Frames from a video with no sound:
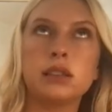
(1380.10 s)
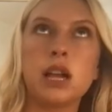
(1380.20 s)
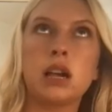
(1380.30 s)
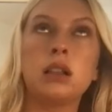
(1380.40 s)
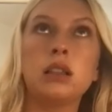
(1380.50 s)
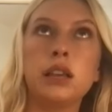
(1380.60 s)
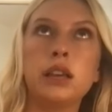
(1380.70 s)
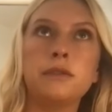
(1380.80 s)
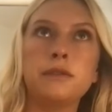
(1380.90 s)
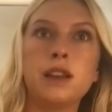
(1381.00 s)
like
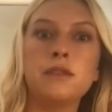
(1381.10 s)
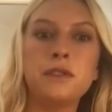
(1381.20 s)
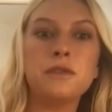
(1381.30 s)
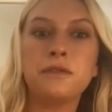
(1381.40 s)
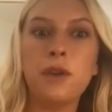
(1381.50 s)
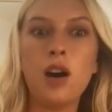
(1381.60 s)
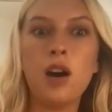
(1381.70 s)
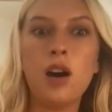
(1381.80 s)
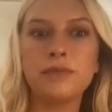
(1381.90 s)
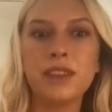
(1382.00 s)
cliff, and if you
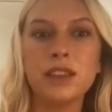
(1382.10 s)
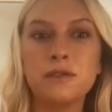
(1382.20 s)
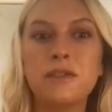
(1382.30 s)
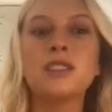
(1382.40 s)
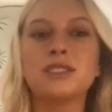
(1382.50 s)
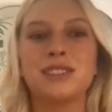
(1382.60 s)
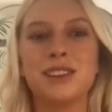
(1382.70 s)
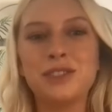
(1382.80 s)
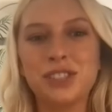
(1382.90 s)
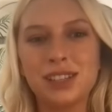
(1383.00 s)
fall, you fall into the
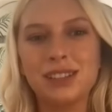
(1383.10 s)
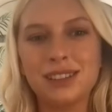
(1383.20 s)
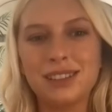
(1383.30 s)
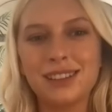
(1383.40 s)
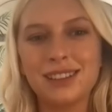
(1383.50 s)
ocean.